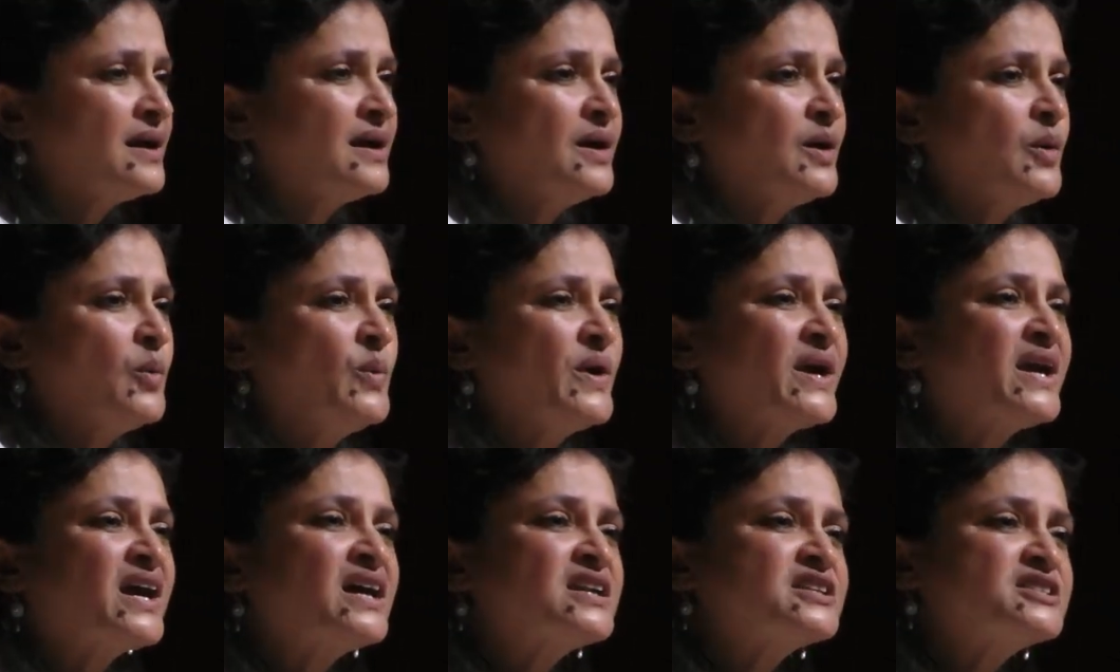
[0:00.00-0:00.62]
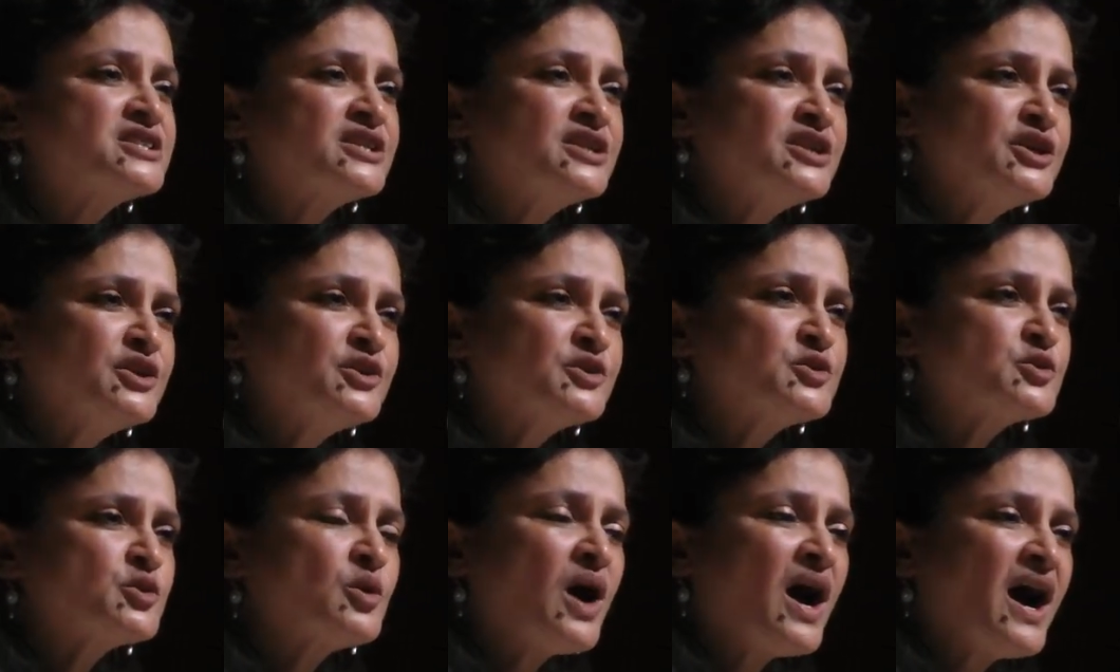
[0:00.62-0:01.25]
We continue
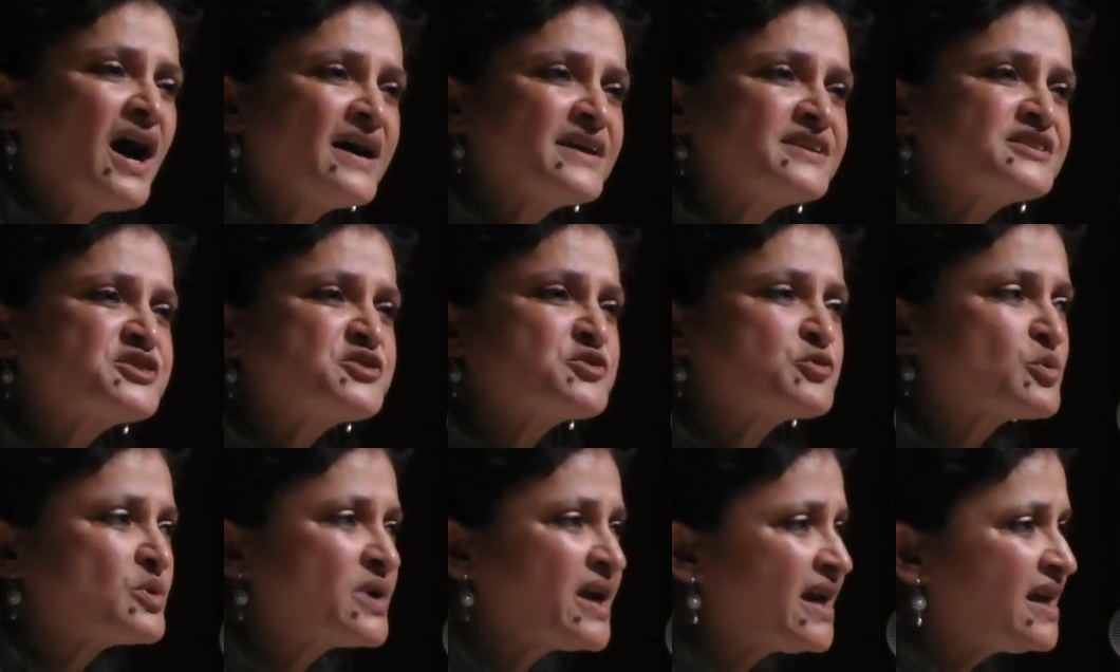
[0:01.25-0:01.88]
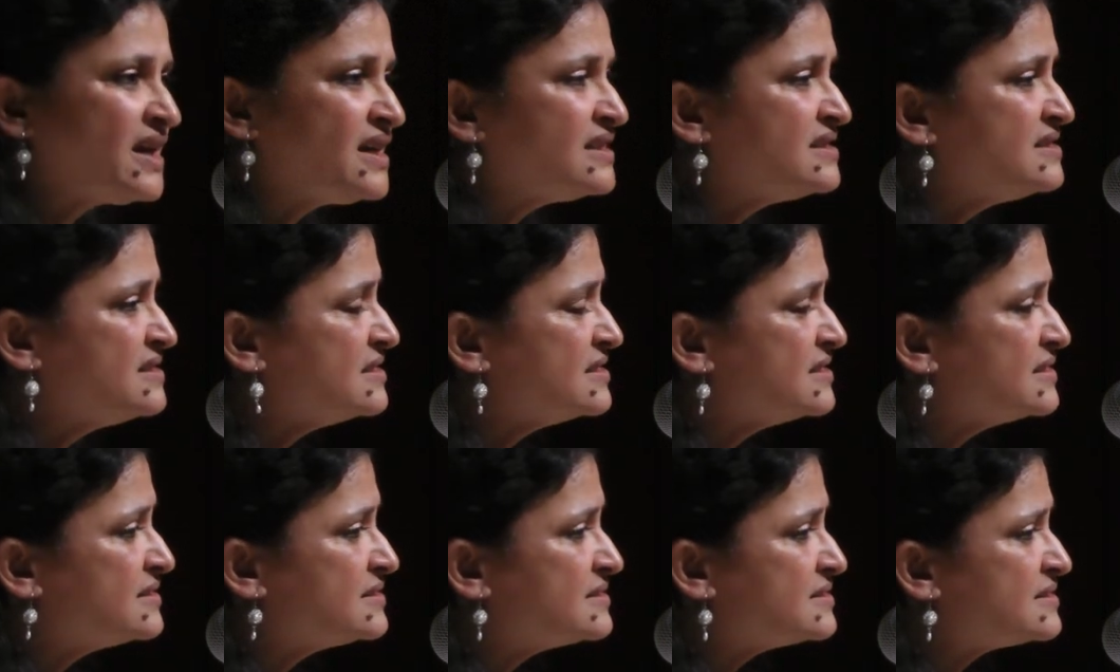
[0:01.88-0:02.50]
to ICE
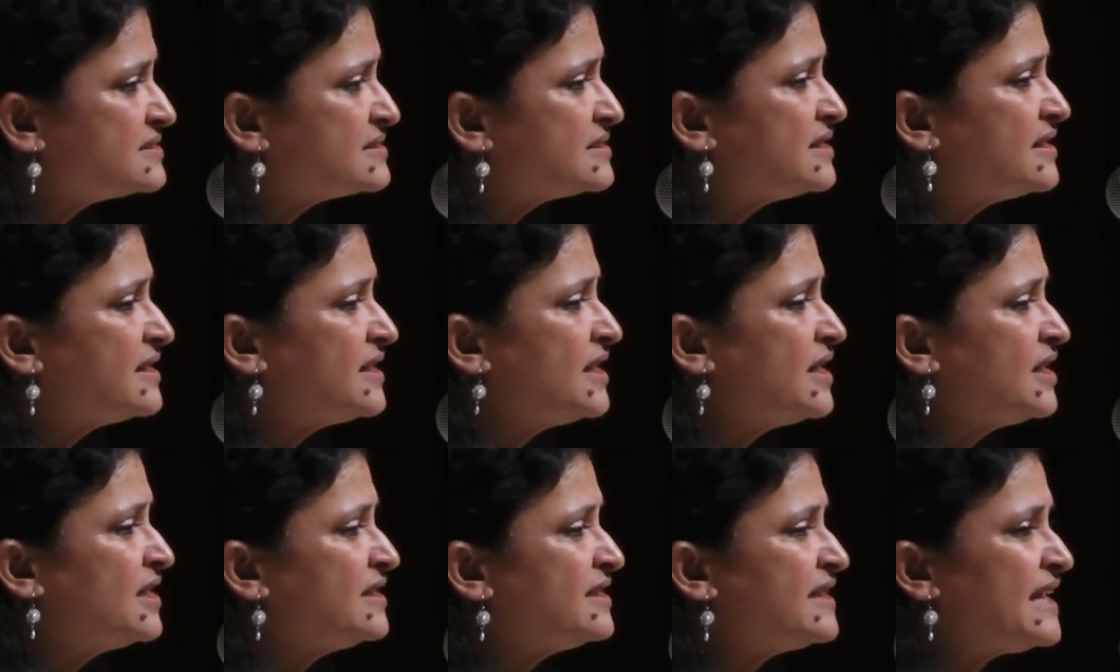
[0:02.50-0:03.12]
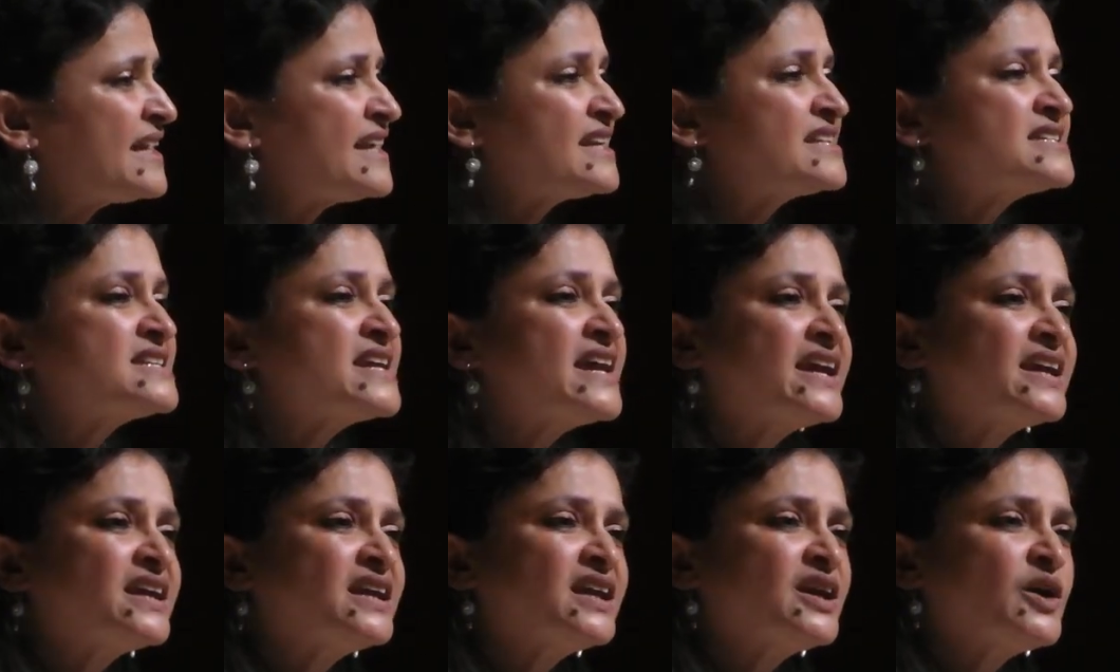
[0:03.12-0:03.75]
raid that are
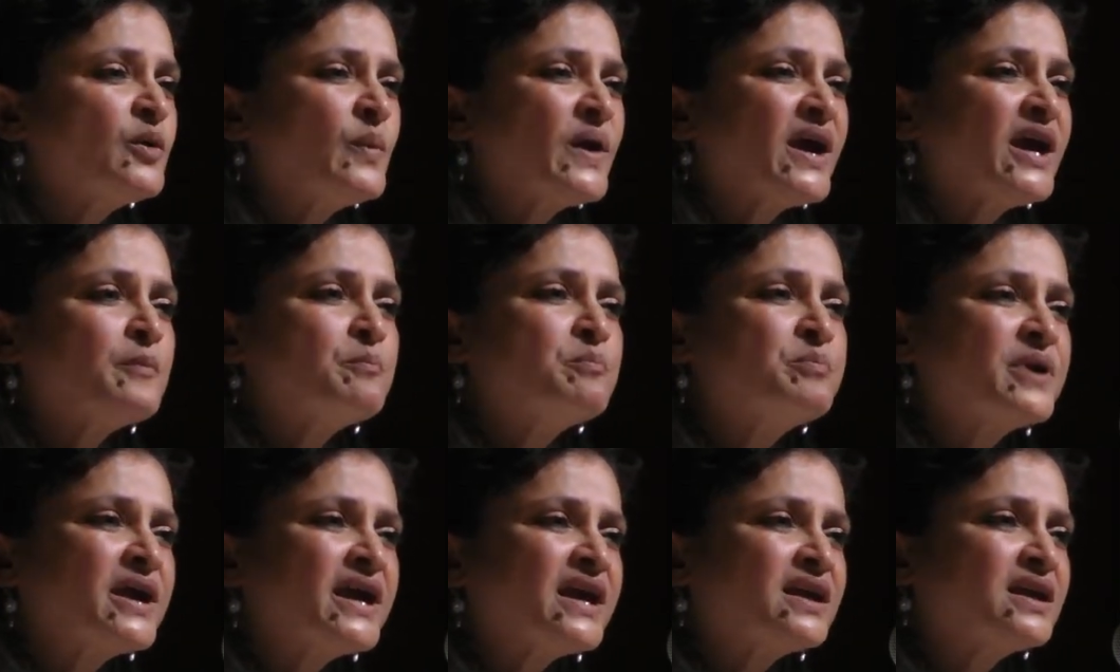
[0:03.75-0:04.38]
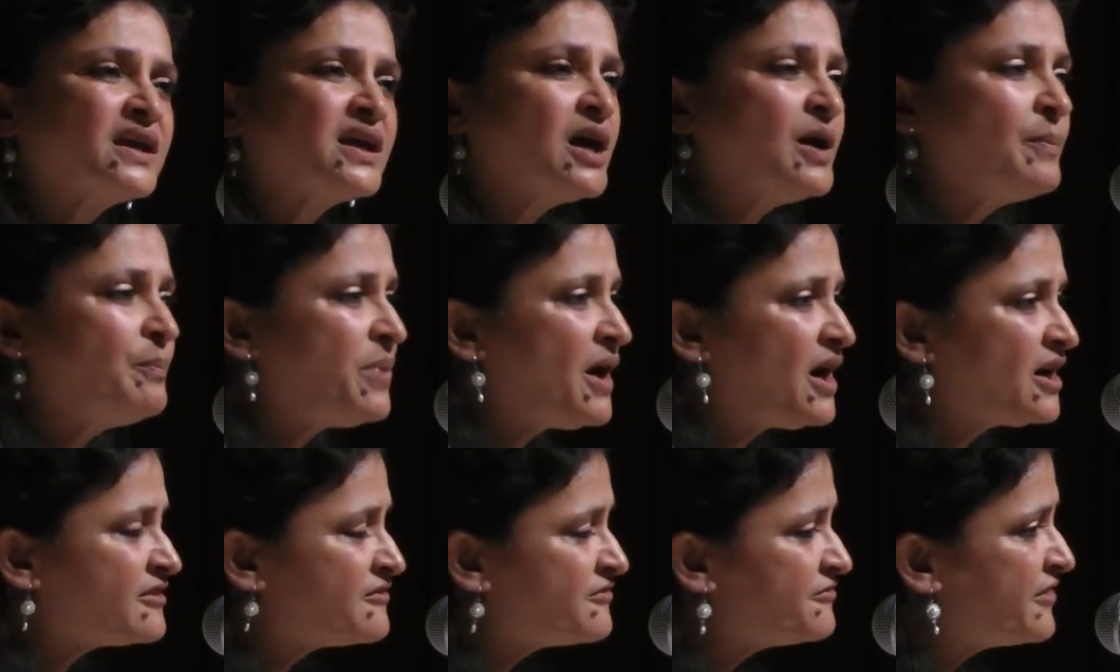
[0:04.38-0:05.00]
taking away and breaking
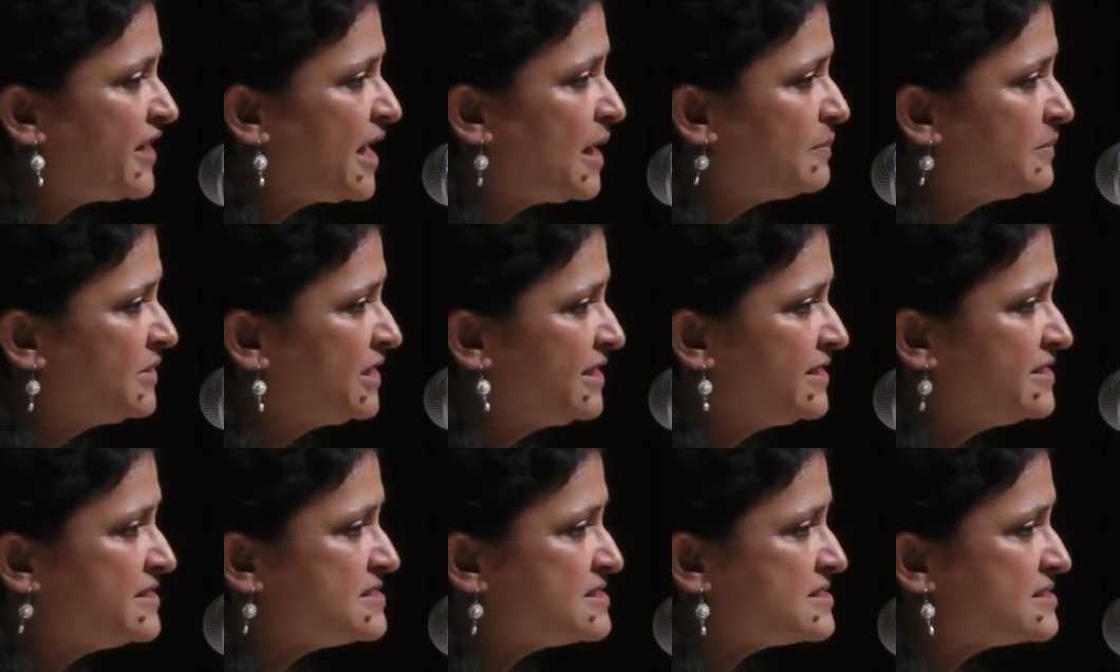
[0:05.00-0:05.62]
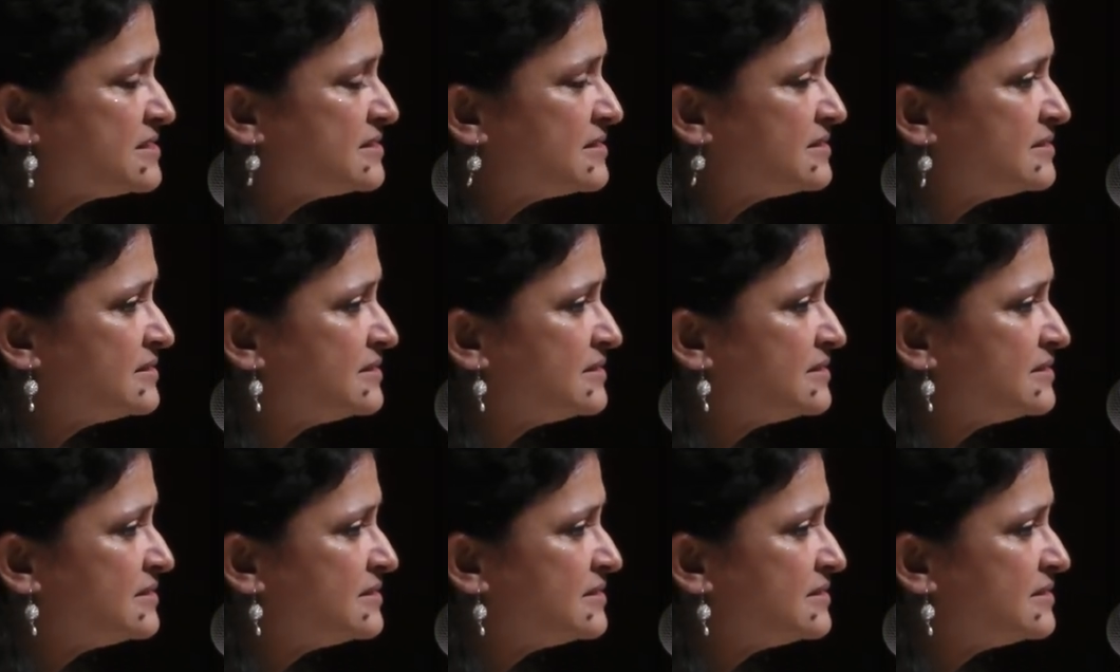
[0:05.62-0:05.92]
apart families,